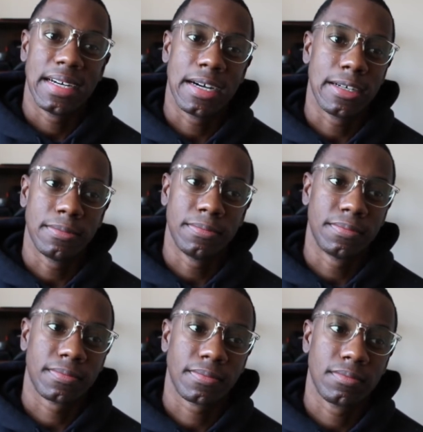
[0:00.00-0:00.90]
Um,
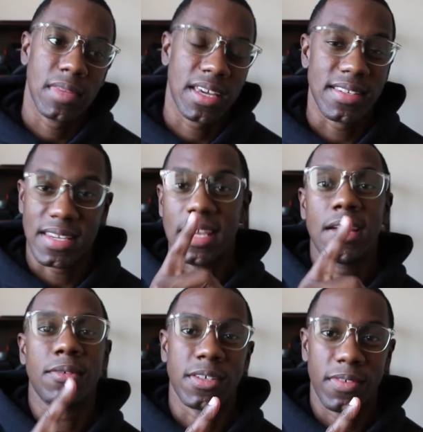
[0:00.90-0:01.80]
because
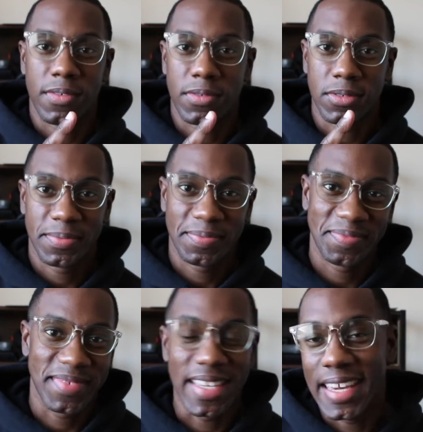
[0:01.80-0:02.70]
ego is fearful,
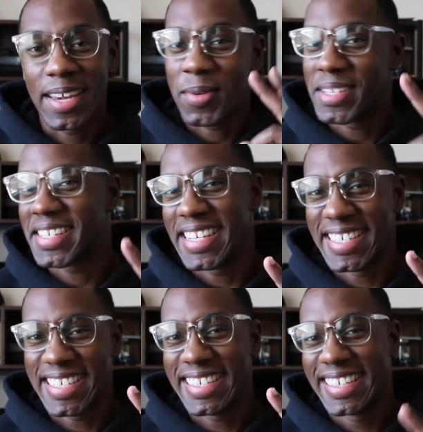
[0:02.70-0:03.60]
ego is
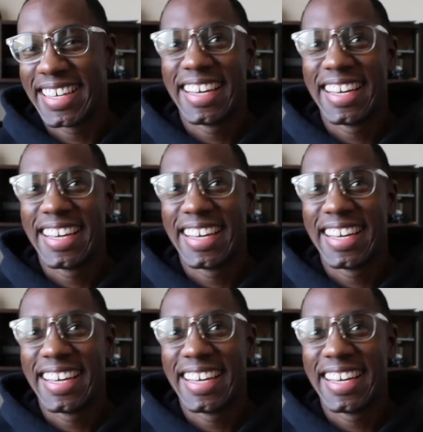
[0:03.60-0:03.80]
stingy,